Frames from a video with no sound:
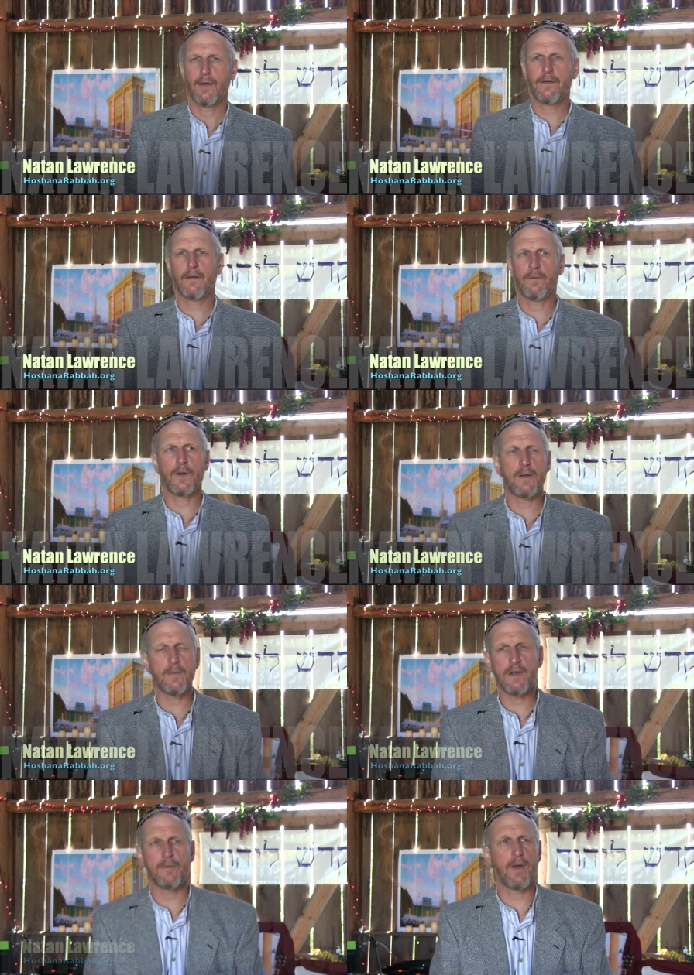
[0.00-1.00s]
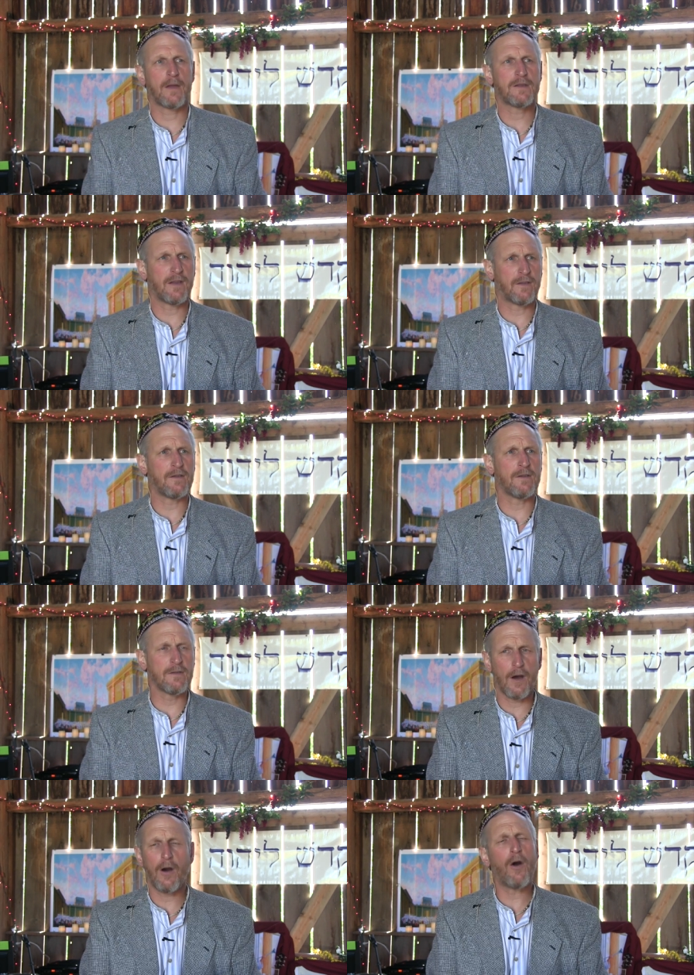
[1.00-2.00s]
I said, What do you mean you met Jesus? He said, You
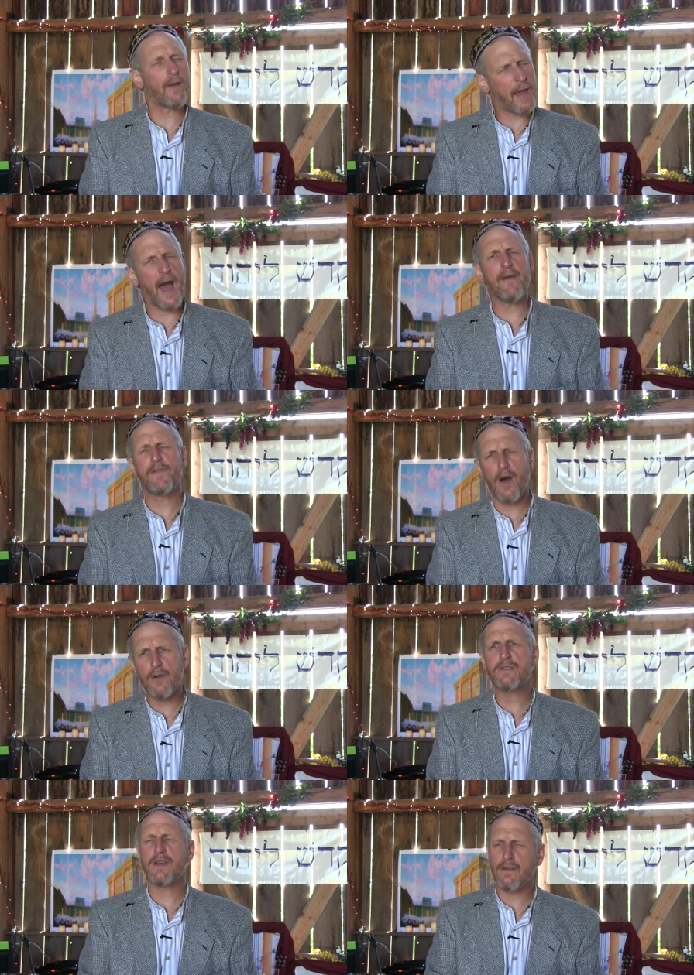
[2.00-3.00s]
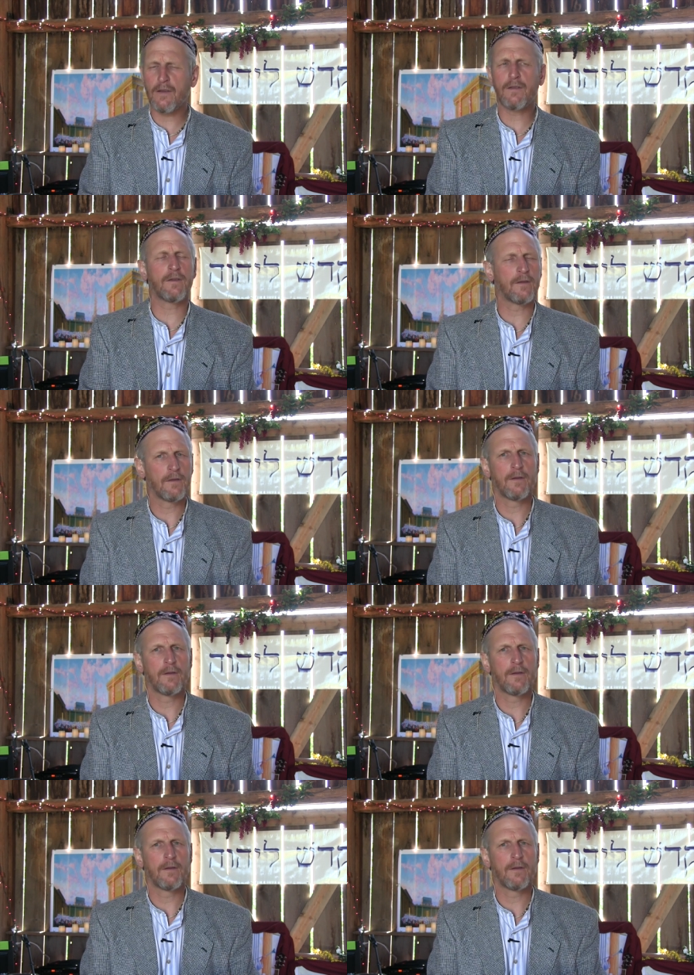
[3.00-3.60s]
know, oh yeah, I've known Jesus.